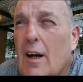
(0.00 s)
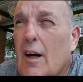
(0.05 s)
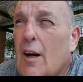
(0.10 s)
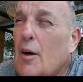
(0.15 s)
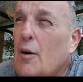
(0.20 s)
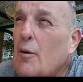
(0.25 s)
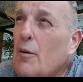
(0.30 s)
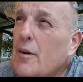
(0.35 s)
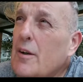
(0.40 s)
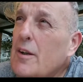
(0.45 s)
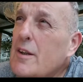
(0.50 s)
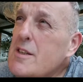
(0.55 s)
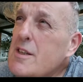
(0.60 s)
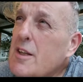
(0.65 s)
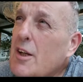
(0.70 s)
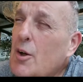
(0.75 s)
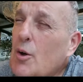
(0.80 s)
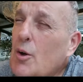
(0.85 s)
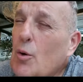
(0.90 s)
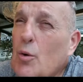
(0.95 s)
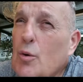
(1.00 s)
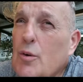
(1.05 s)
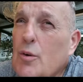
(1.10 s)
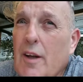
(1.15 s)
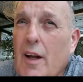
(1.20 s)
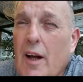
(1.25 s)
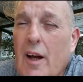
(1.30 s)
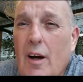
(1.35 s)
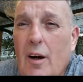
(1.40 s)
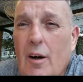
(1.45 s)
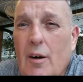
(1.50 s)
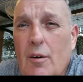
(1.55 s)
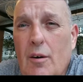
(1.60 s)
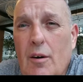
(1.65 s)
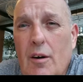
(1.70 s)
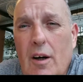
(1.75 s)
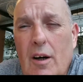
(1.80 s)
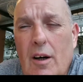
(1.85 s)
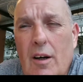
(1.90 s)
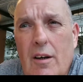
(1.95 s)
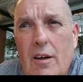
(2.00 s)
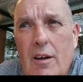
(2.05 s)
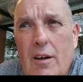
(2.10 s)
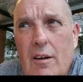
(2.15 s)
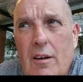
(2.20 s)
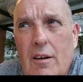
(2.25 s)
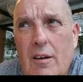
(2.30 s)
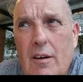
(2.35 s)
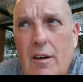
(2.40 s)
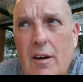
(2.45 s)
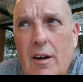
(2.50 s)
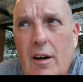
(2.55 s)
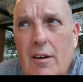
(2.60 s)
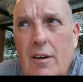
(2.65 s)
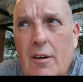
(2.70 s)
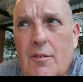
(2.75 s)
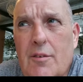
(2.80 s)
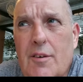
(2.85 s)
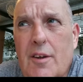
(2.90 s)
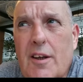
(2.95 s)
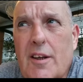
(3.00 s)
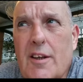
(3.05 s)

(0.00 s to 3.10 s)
what is it called now? I think